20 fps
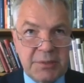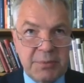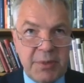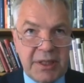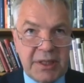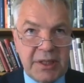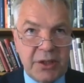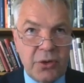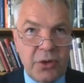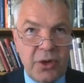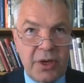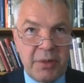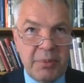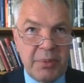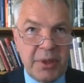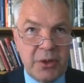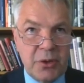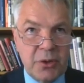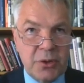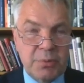particularly
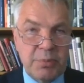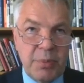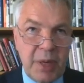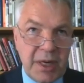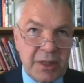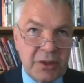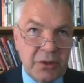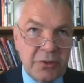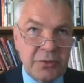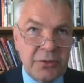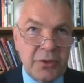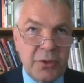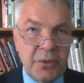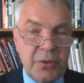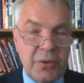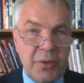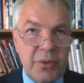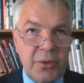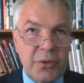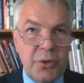because part of
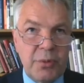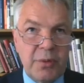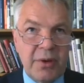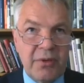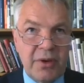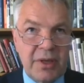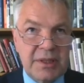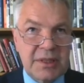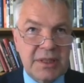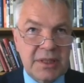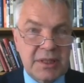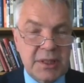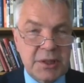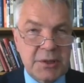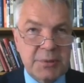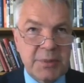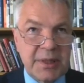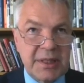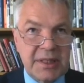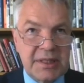the human rights
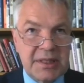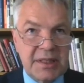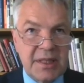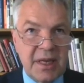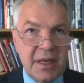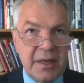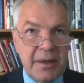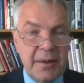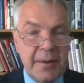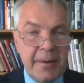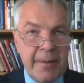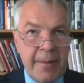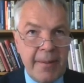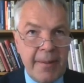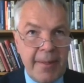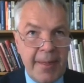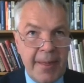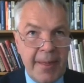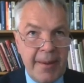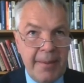assessment is done
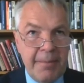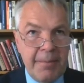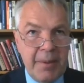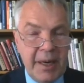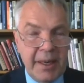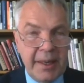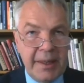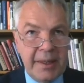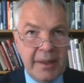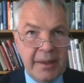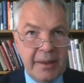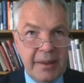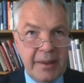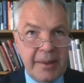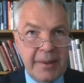by